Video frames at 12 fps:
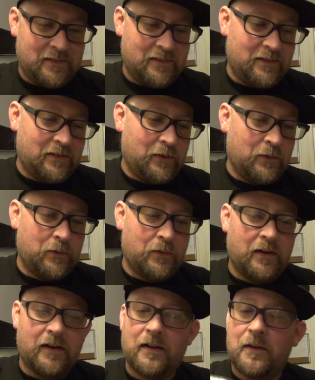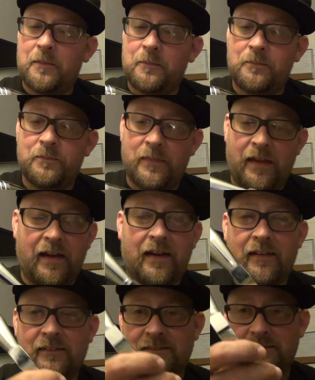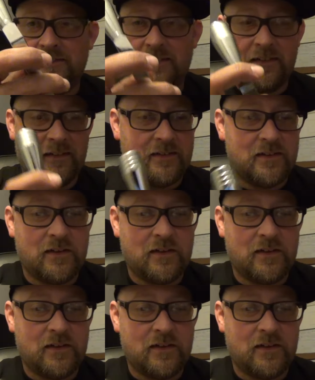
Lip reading: So, yeah, so there you